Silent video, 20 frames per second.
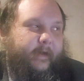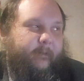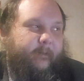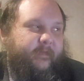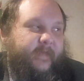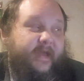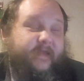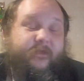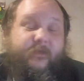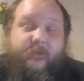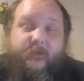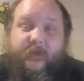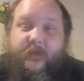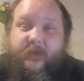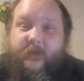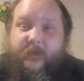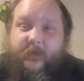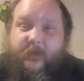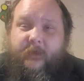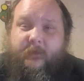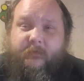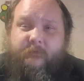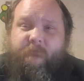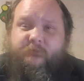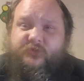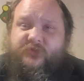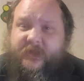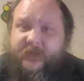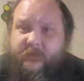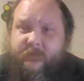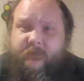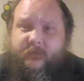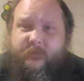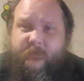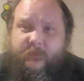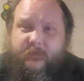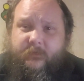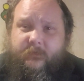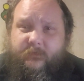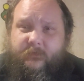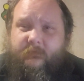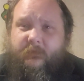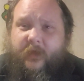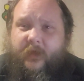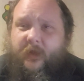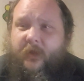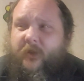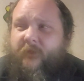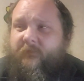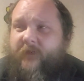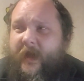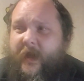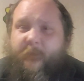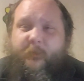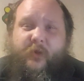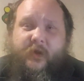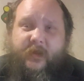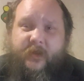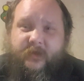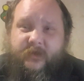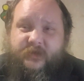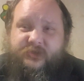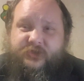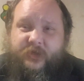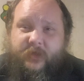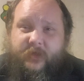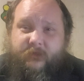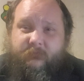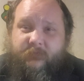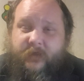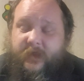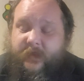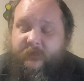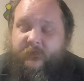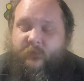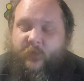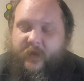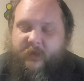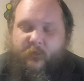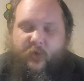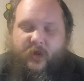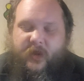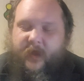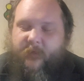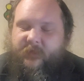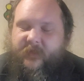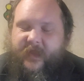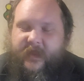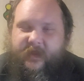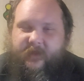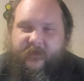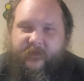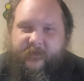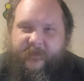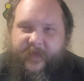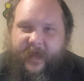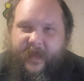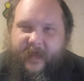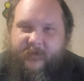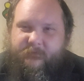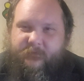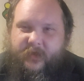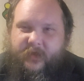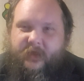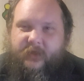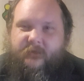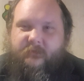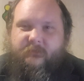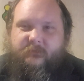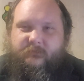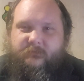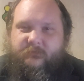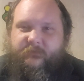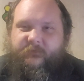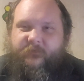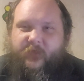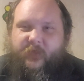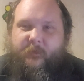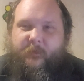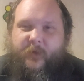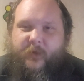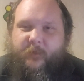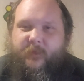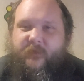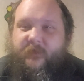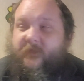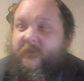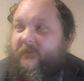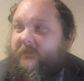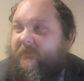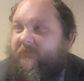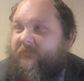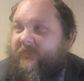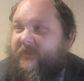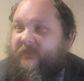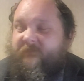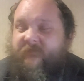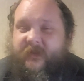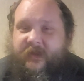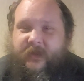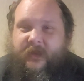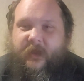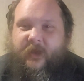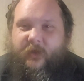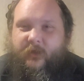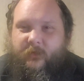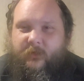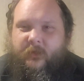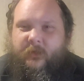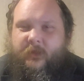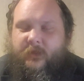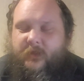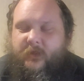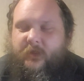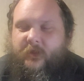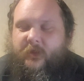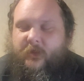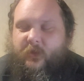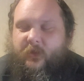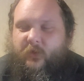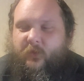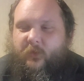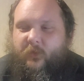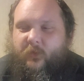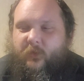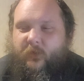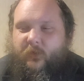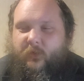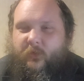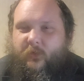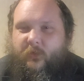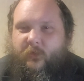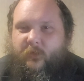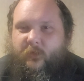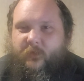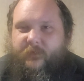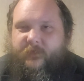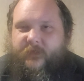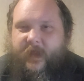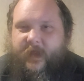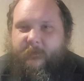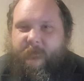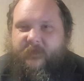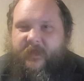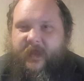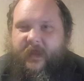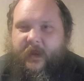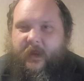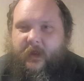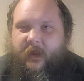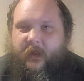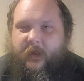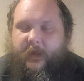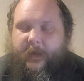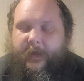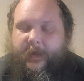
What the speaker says: That's the gist of operant conditioning. It gets way more complicated than that, but for the purposes of this video, we'll stop there.